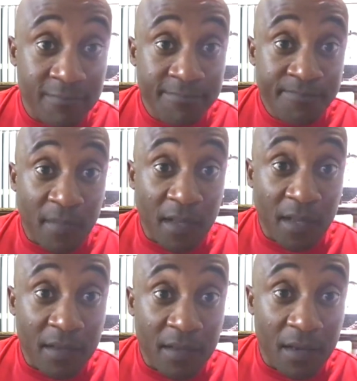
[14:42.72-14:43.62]

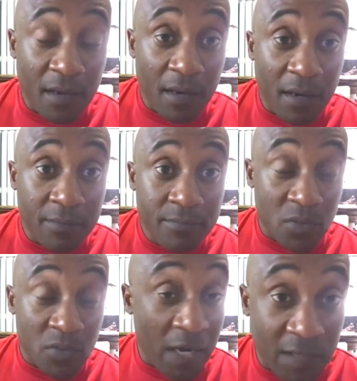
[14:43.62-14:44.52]
And so
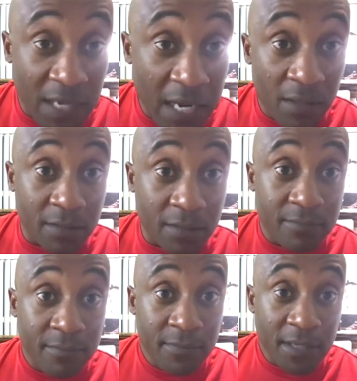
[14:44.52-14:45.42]
I said, hey, look,
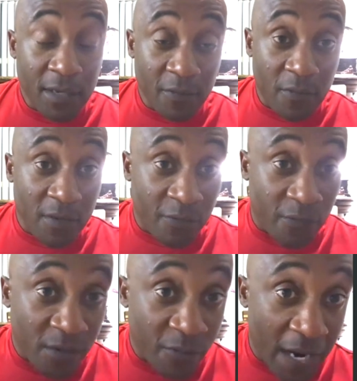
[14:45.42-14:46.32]
if
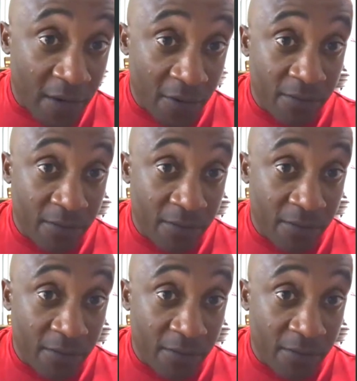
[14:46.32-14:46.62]
I don't